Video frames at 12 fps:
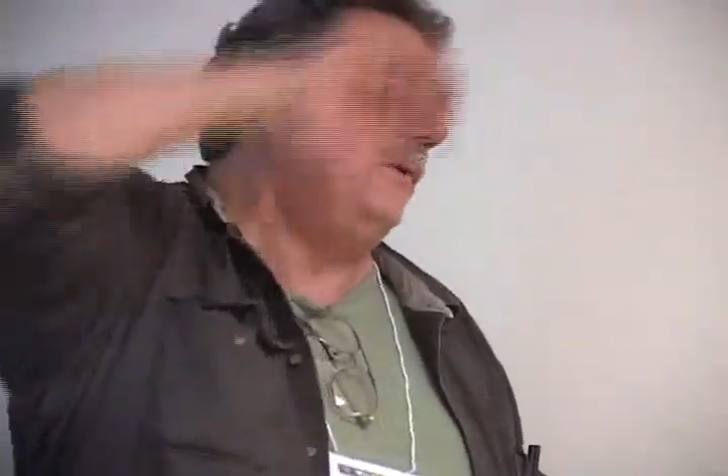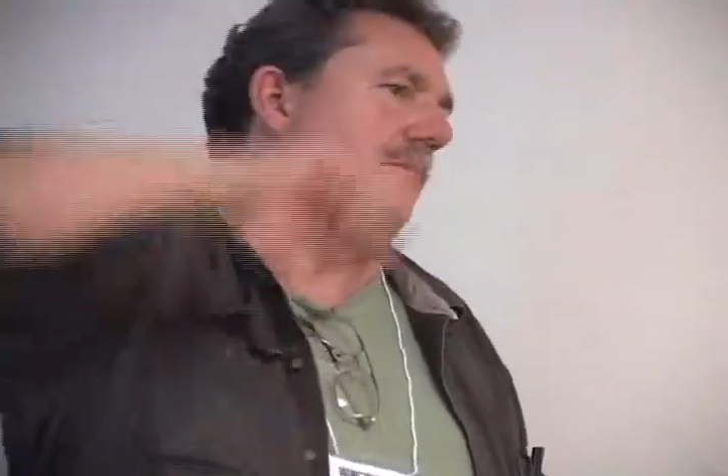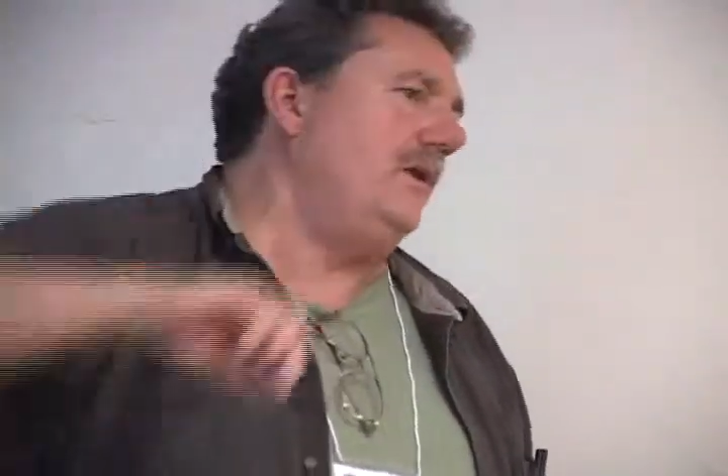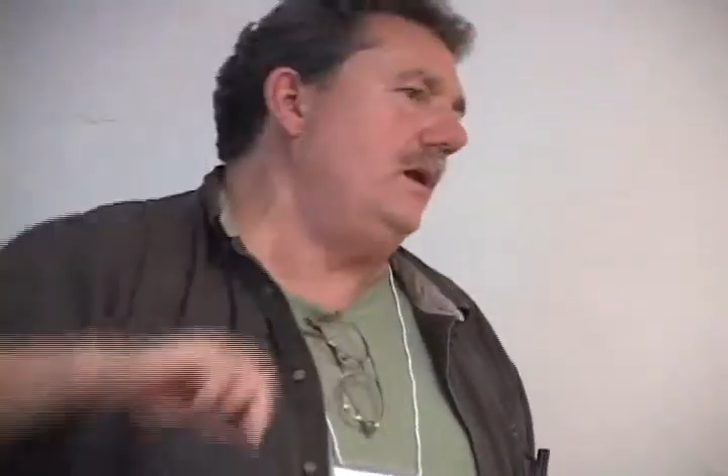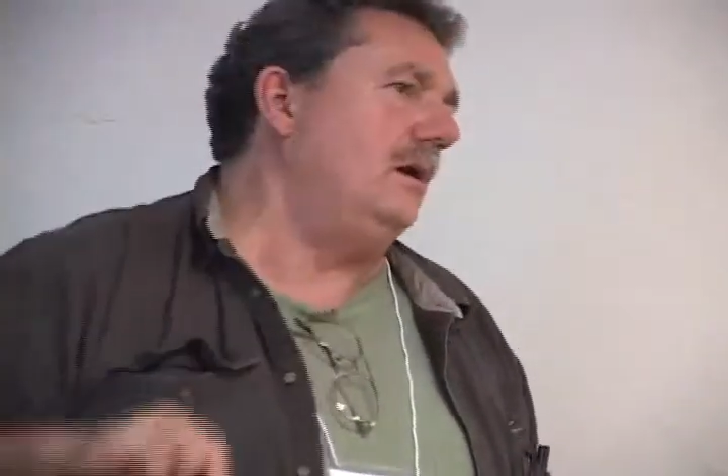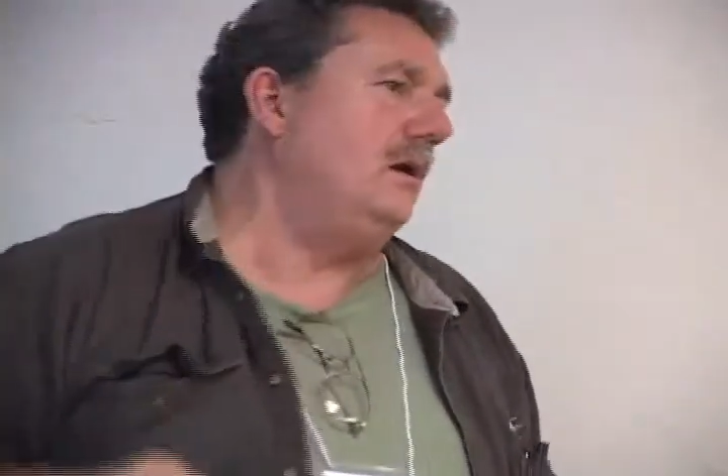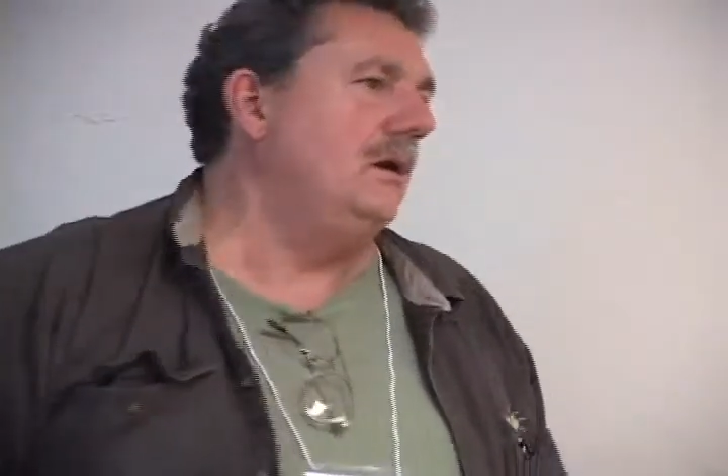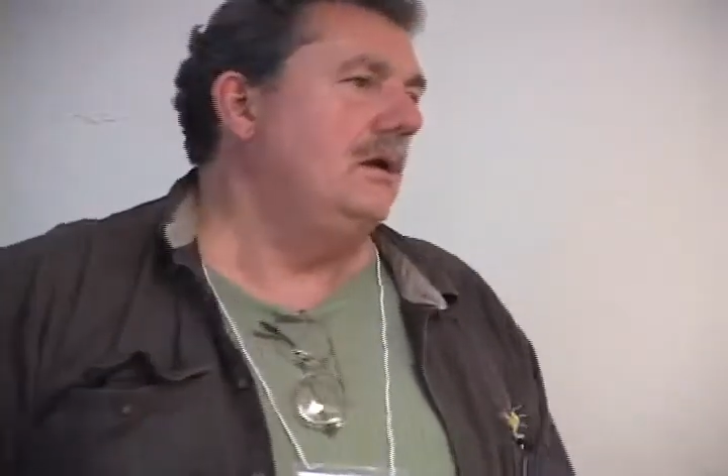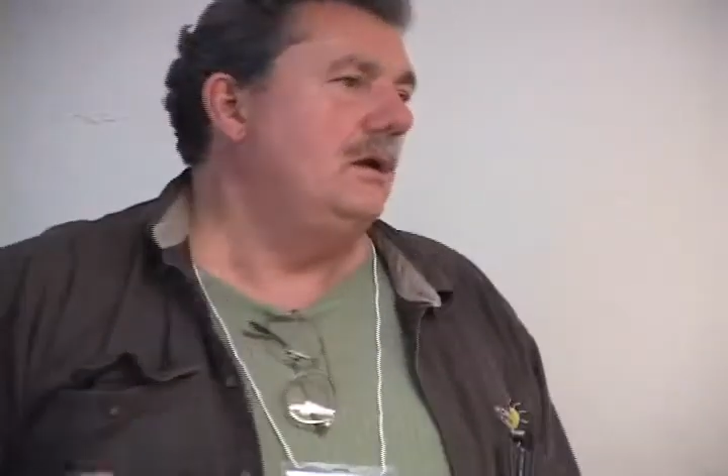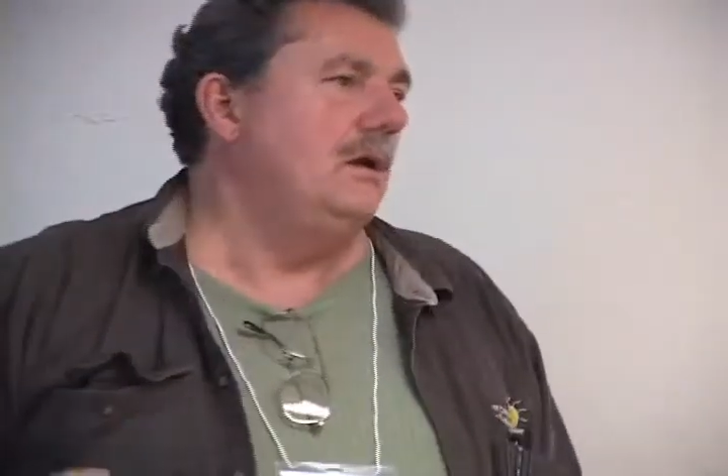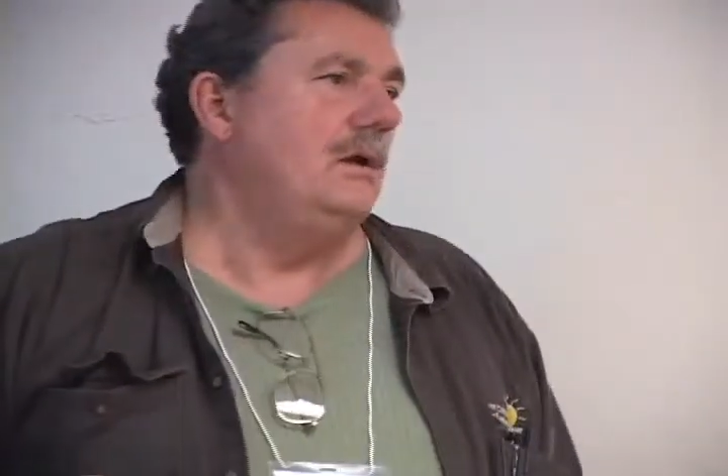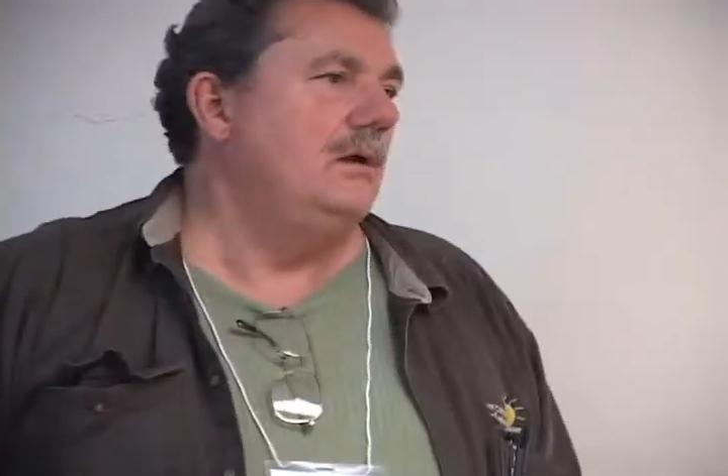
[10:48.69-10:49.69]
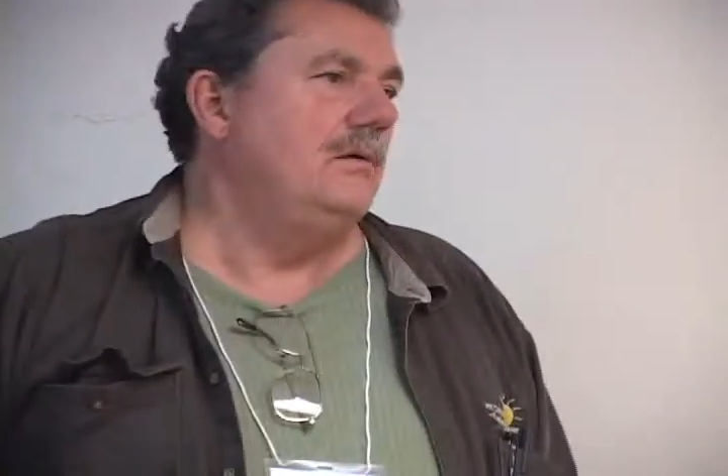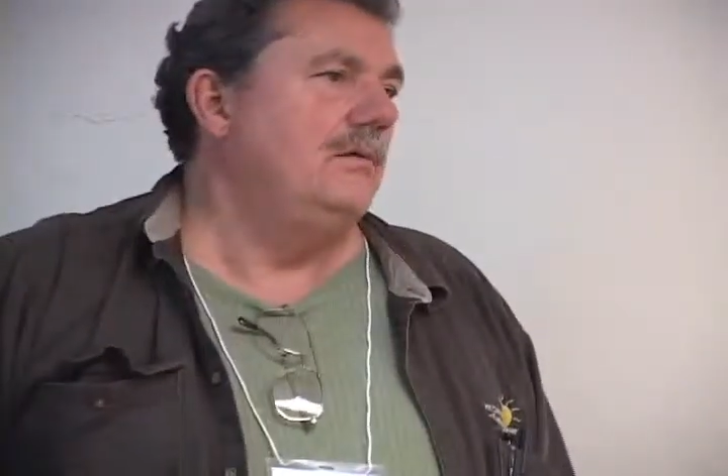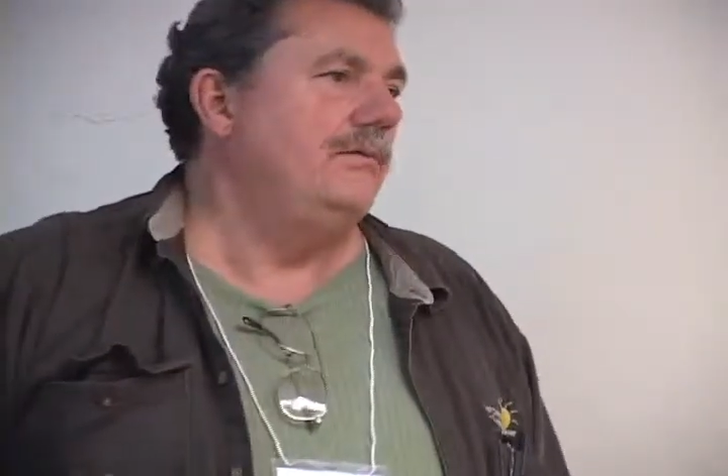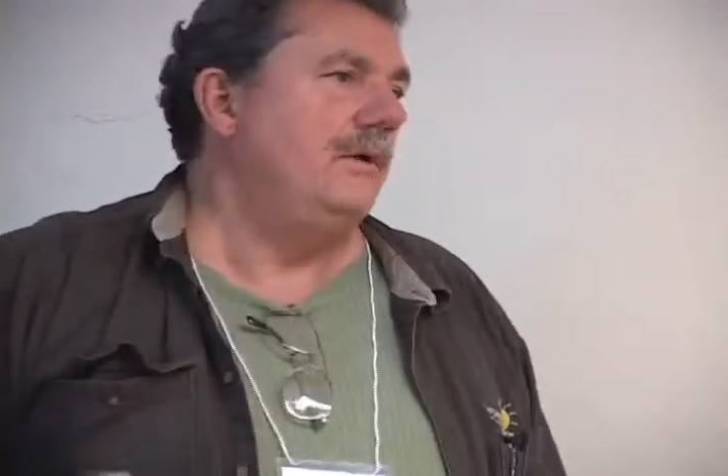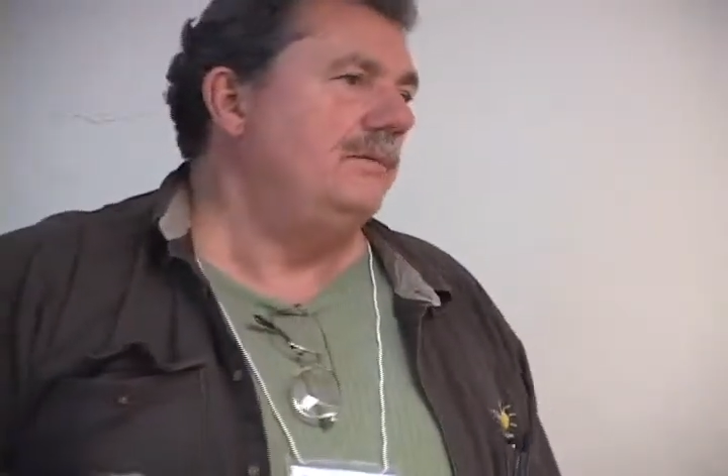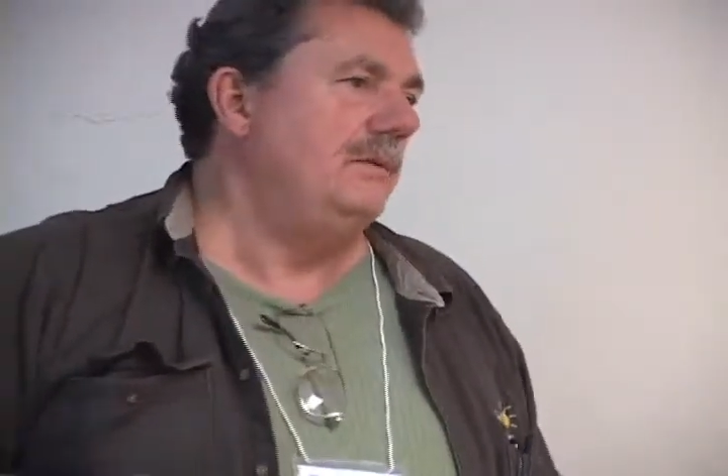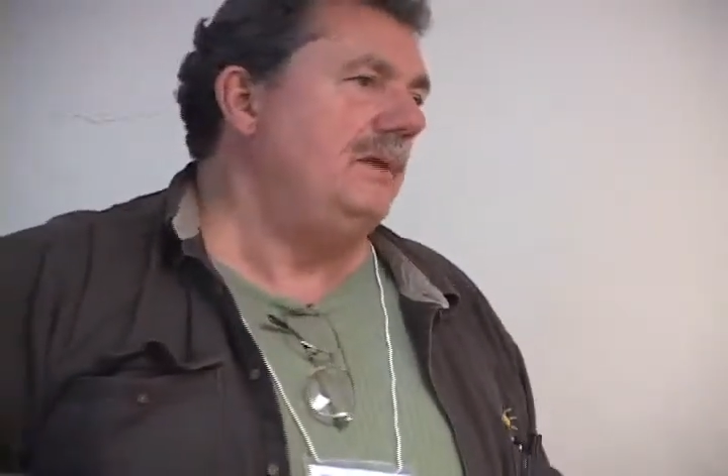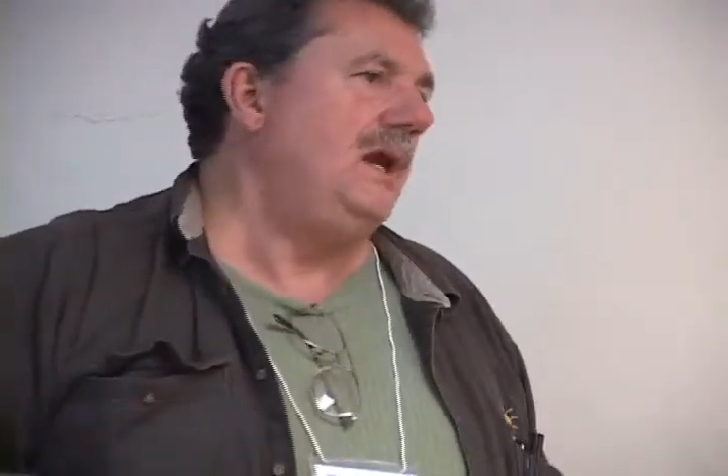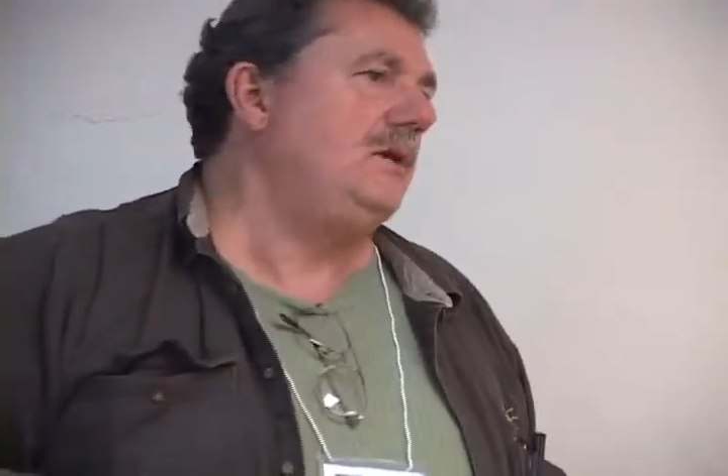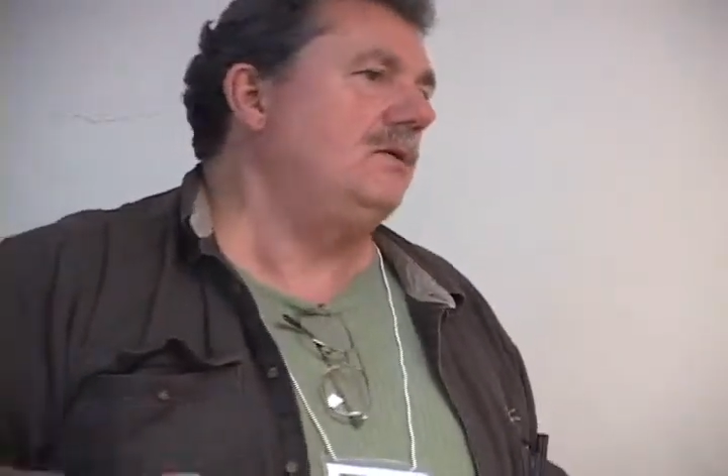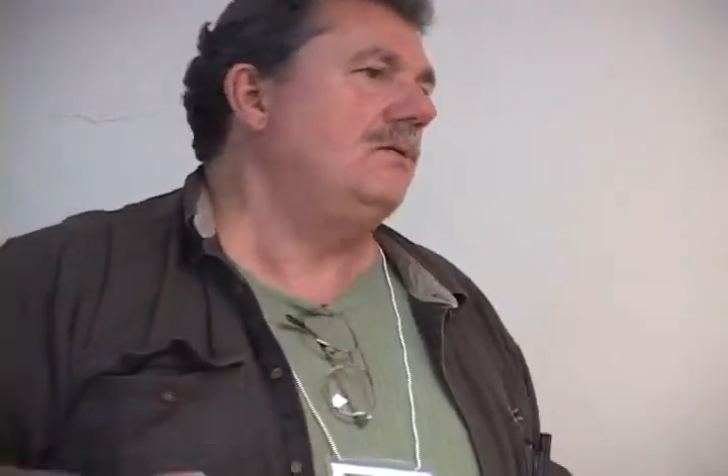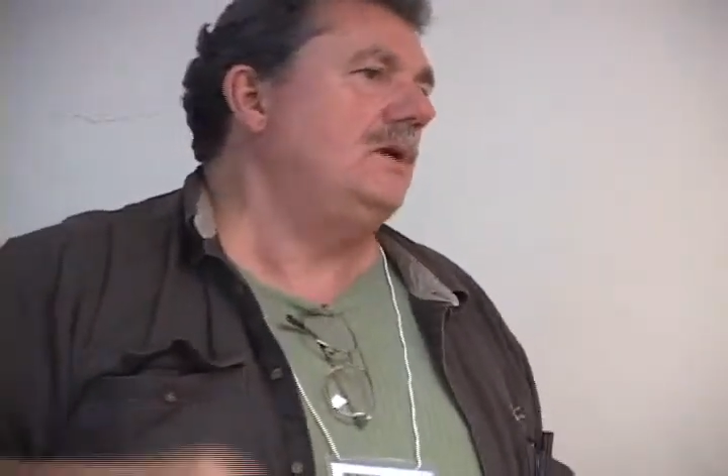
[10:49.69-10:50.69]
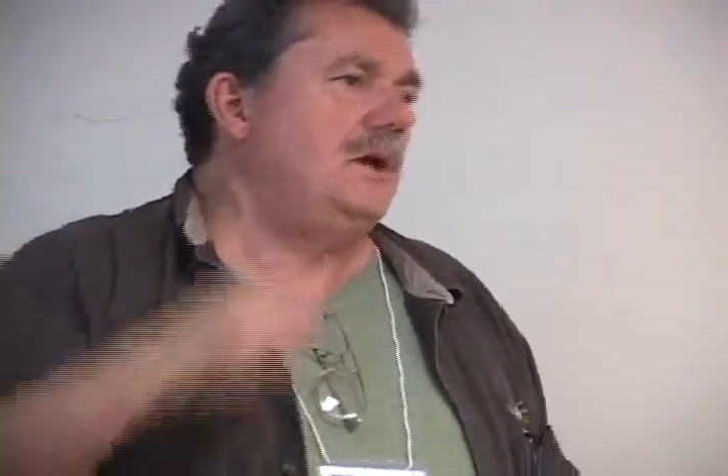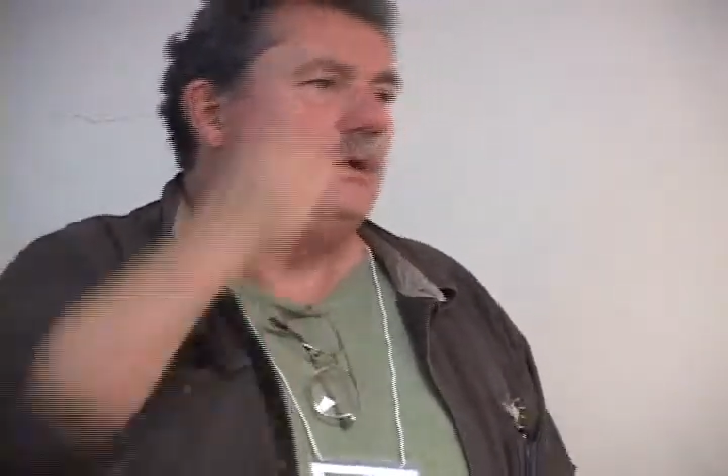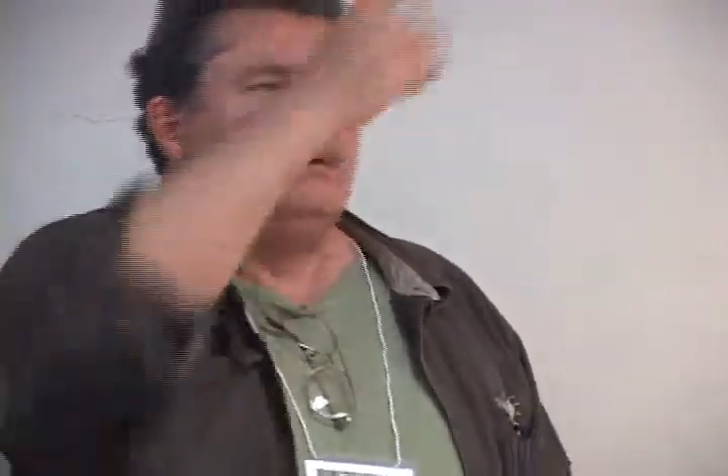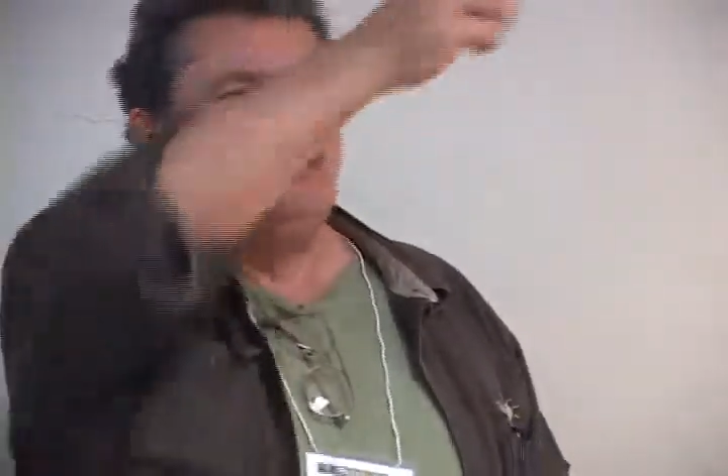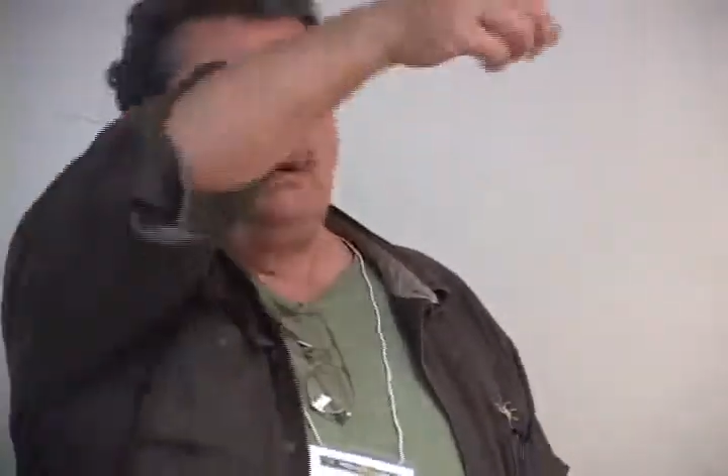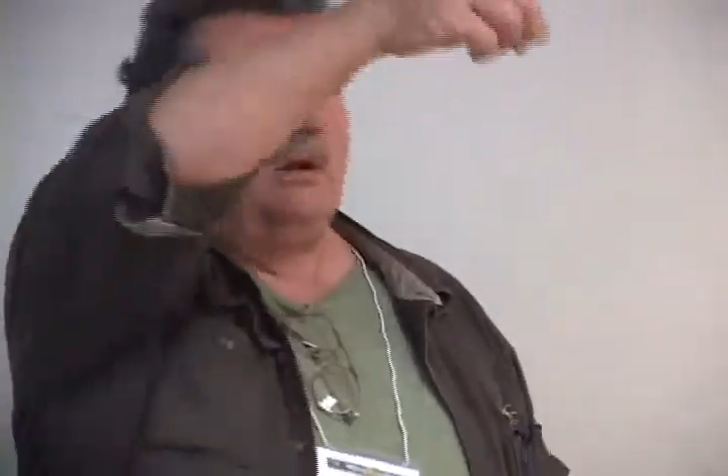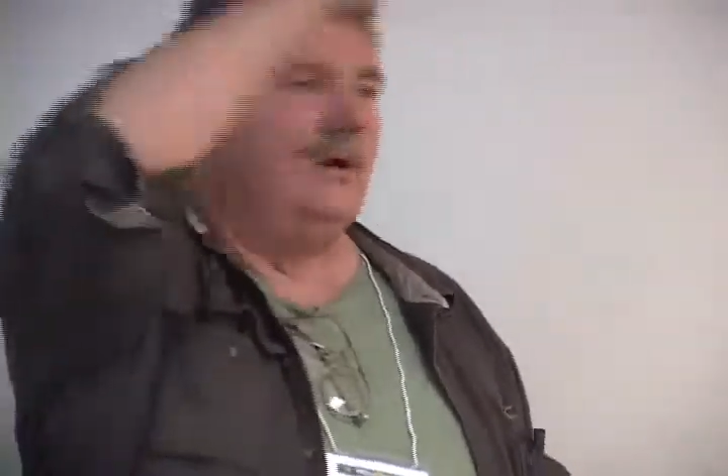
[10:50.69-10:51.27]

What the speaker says: from the main grid,